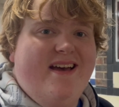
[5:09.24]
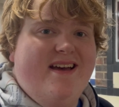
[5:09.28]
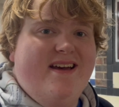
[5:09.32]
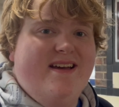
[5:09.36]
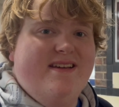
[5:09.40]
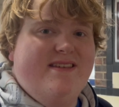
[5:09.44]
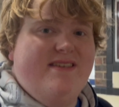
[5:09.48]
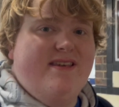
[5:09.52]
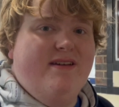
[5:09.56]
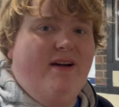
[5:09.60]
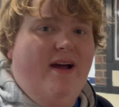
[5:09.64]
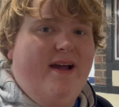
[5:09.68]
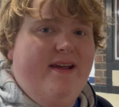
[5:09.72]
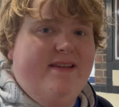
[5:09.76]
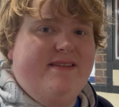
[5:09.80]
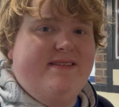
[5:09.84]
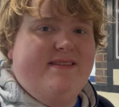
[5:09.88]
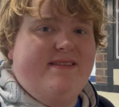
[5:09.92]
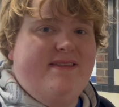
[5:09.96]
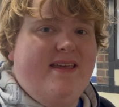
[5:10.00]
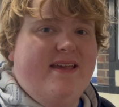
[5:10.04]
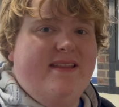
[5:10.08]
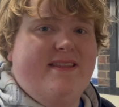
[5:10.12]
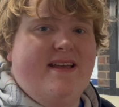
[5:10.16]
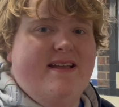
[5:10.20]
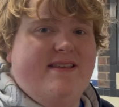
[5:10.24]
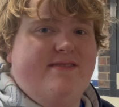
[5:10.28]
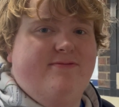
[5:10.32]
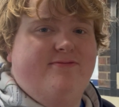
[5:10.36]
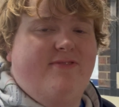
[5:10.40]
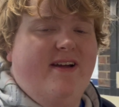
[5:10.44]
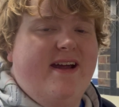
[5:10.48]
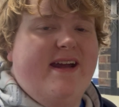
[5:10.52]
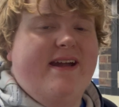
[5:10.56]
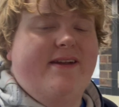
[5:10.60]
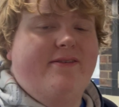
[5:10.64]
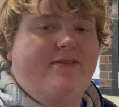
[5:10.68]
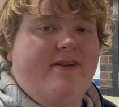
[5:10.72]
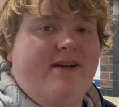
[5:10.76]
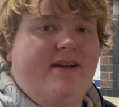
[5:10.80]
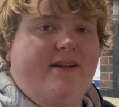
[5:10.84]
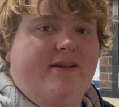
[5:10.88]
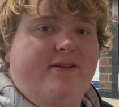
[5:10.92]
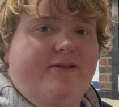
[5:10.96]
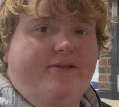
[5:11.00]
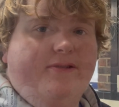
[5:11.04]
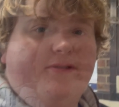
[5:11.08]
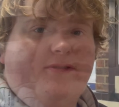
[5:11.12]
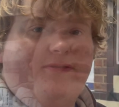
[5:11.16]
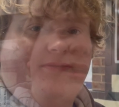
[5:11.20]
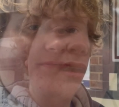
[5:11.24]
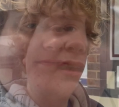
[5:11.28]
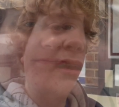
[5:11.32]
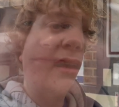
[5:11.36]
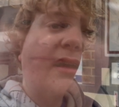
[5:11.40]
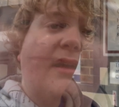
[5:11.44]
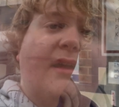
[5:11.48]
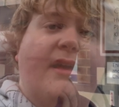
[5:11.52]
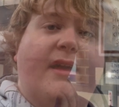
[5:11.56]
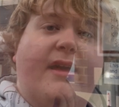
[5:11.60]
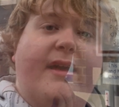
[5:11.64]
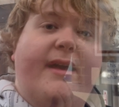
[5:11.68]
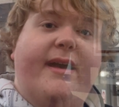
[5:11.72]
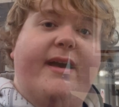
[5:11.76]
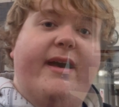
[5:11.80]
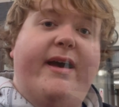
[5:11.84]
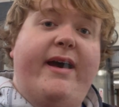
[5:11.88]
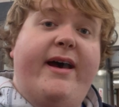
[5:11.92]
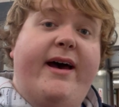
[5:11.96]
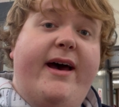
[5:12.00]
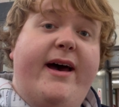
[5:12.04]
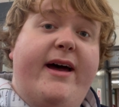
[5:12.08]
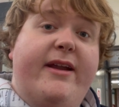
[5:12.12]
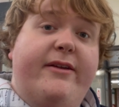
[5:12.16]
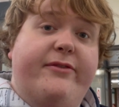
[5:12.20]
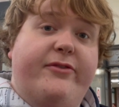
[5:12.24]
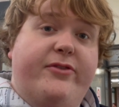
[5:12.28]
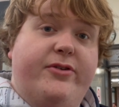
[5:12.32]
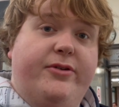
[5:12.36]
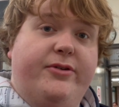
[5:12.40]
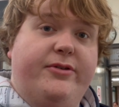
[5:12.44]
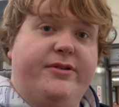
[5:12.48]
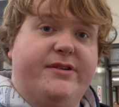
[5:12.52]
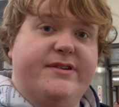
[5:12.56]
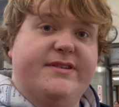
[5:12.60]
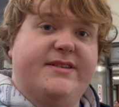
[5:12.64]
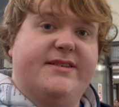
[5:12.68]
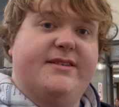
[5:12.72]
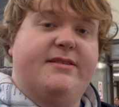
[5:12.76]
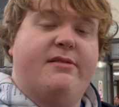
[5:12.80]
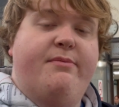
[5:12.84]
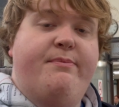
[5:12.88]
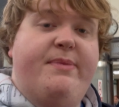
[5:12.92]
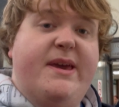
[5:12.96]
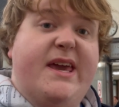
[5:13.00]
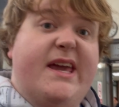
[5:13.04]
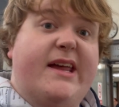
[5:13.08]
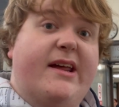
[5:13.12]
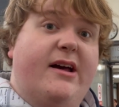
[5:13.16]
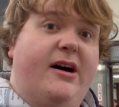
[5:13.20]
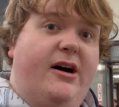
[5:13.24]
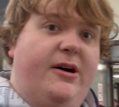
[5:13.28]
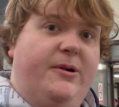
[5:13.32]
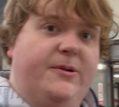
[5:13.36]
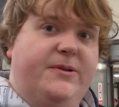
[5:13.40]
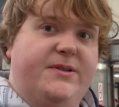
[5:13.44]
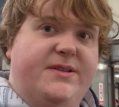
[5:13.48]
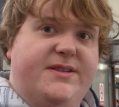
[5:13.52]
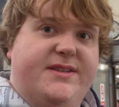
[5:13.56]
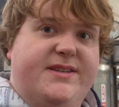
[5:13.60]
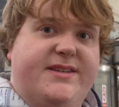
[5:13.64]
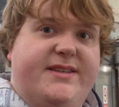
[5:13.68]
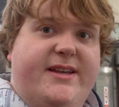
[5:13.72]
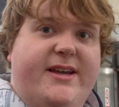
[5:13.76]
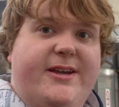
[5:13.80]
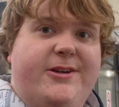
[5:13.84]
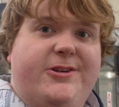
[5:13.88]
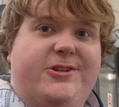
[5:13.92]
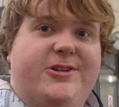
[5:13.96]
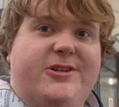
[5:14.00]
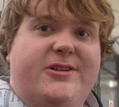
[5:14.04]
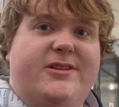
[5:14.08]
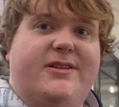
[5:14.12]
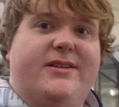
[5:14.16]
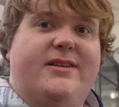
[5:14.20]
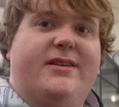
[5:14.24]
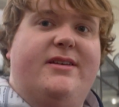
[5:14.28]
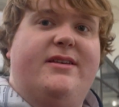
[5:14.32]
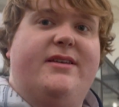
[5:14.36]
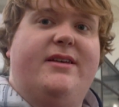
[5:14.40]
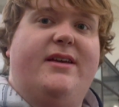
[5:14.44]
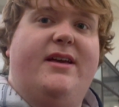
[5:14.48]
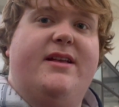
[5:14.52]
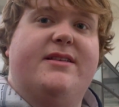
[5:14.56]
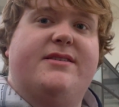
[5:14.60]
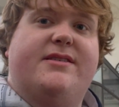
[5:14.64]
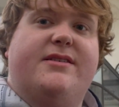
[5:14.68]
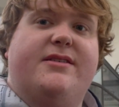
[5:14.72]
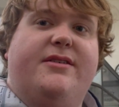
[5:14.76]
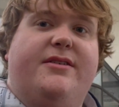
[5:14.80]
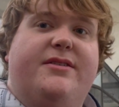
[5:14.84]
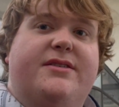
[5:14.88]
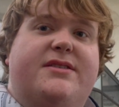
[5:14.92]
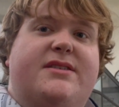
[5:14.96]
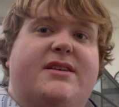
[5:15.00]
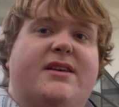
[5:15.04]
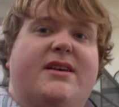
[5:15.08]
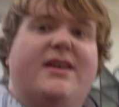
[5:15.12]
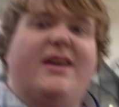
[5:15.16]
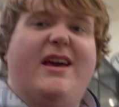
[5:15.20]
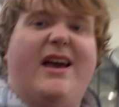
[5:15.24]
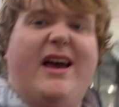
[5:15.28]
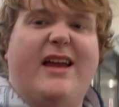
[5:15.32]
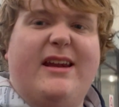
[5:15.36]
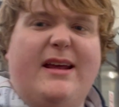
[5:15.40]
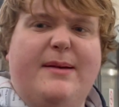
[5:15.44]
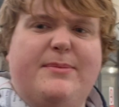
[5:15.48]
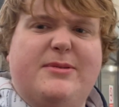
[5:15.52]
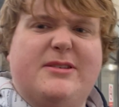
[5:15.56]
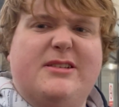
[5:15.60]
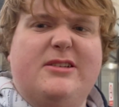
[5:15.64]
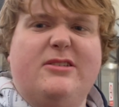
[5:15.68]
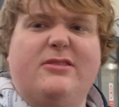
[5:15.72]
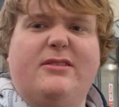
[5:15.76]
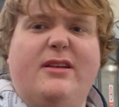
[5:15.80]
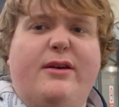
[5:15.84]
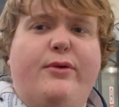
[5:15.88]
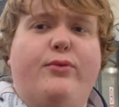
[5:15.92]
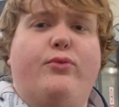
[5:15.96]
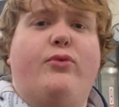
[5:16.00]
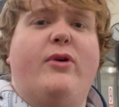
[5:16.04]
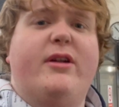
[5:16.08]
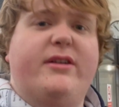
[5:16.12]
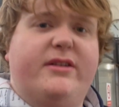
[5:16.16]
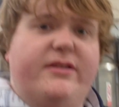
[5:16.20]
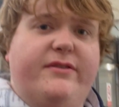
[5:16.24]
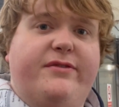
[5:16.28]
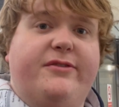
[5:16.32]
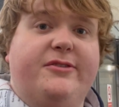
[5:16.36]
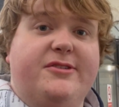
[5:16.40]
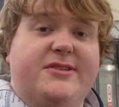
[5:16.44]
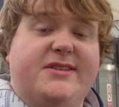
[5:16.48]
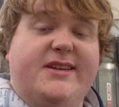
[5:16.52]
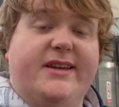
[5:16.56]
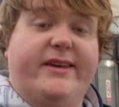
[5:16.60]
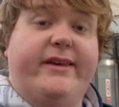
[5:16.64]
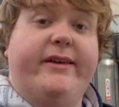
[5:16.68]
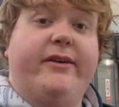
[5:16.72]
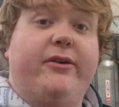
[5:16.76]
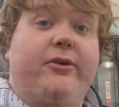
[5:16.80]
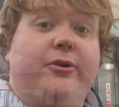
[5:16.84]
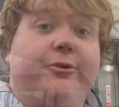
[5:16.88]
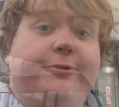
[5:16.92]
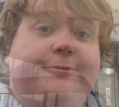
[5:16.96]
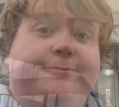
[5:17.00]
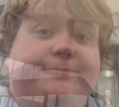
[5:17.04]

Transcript: So I think that's really, really cool. And of course, being a Holden station, it's got an absolutely wonderful ticket hall.